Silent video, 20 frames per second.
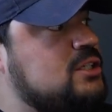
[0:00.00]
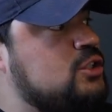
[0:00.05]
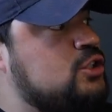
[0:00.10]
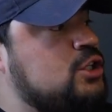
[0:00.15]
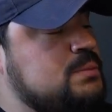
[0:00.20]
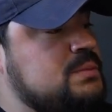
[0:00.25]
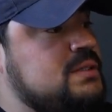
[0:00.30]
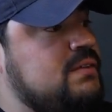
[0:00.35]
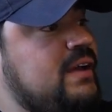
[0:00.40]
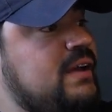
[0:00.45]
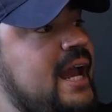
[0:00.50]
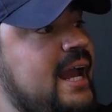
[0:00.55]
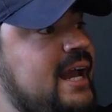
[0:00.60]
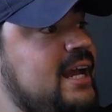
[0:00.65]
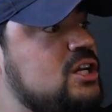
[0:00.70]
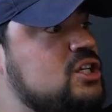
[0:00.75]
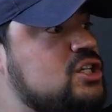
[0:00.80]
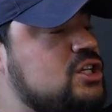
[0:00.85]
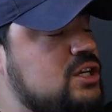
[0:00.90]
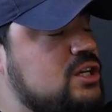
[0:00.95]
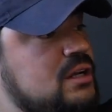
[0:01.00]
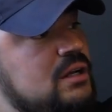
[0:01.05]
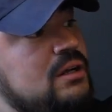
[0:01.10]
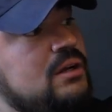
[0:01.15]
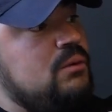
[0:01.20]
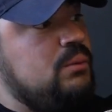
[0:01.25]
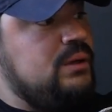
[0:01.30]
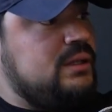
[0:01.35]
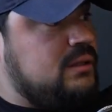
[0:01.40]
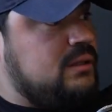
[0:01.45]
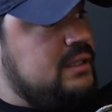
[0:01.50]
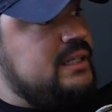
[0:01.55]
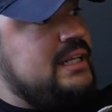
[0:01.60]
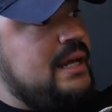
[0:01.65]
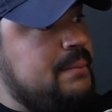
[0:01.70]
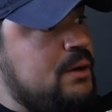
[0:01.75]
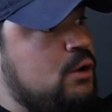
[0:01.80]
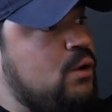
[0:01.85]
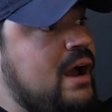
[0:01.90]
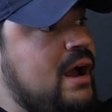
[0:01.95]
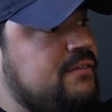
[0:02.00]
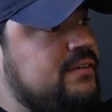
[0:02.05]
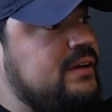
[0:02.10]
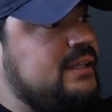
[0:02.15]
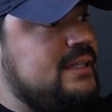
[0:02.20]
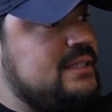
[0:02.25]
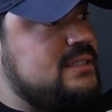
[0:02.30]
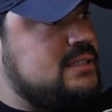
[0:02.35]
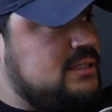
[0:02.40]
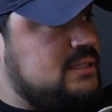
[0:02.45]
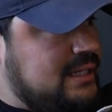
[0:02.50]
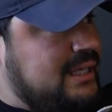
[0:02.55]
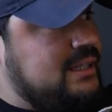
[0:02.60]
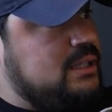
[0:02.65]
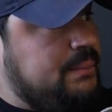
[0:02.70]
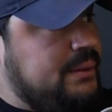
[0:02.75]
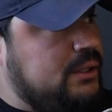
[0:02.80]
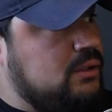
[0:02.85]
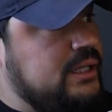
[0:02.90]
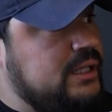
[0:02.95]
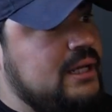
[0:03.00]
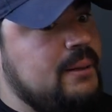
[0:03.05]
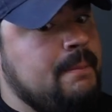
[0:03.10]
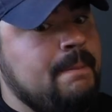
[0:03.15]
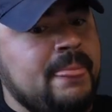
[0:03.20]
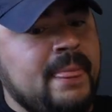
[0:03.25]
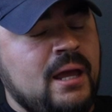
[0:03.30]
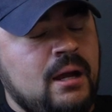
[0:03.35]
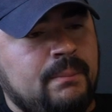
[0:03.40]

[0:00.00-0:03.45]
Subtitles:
in terms of age with the demographic that's in the building.